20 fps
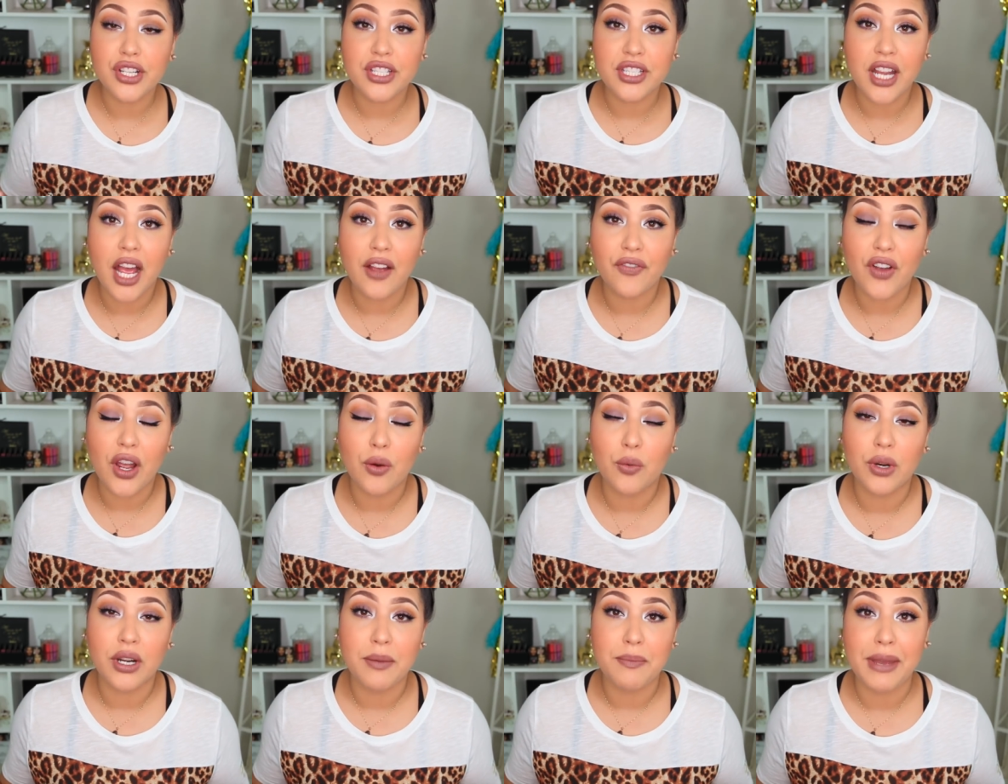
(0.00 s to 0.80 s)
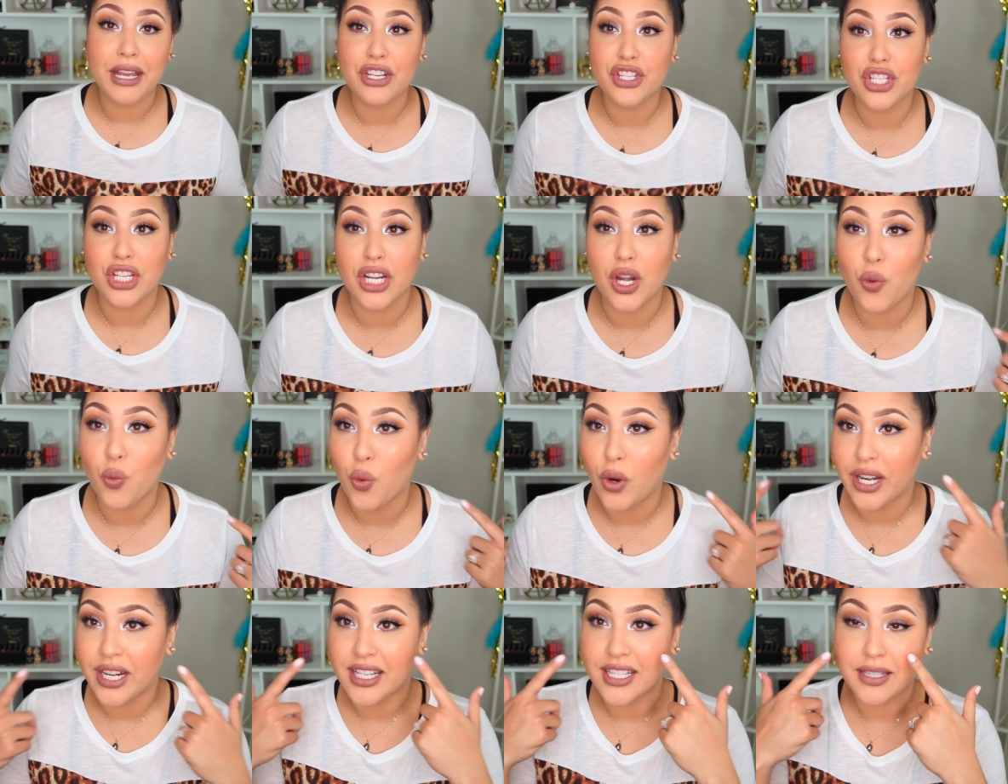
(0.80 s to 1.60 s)
First off, I wanna mention
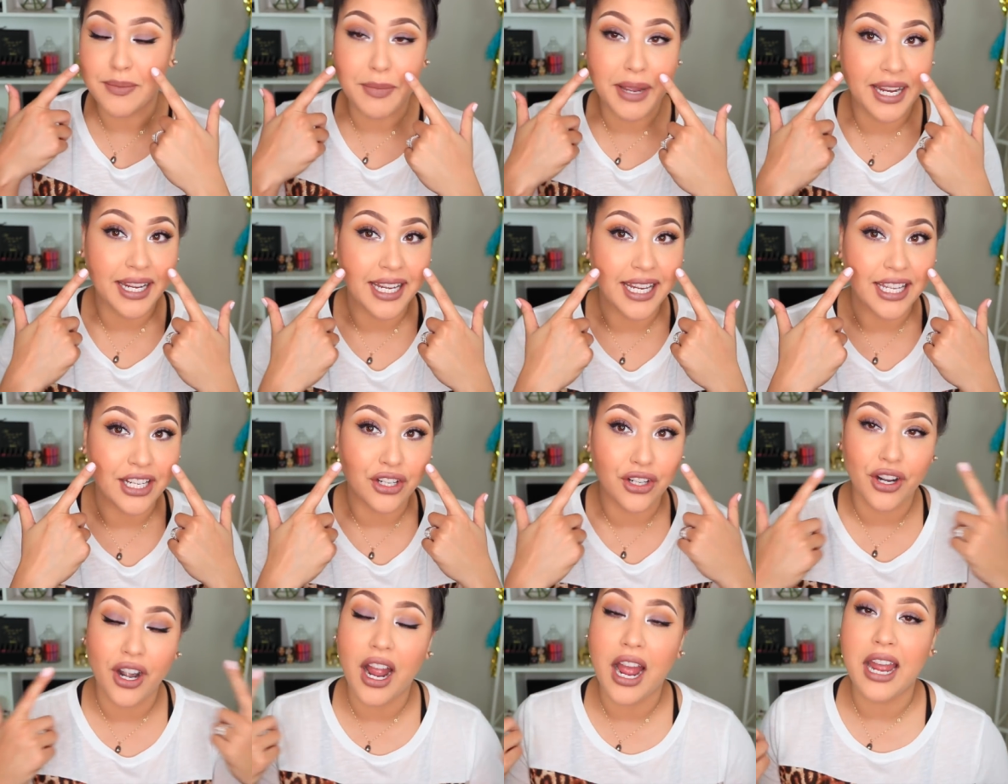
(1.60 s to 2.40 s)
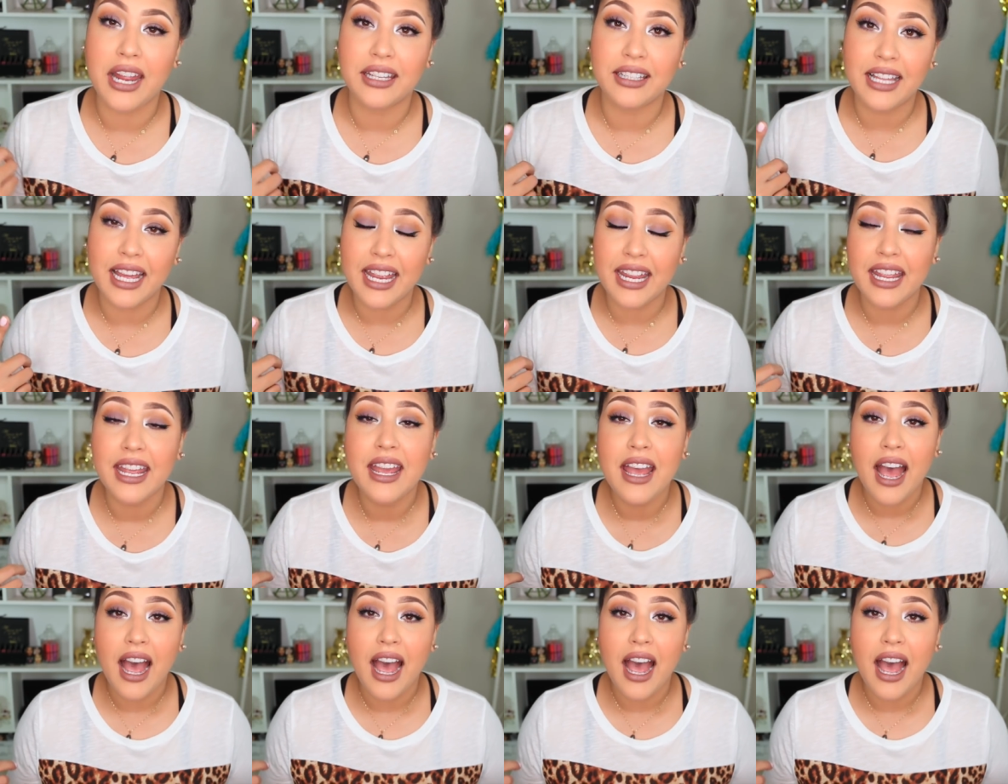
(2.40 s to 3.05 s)
what is my inner highlight.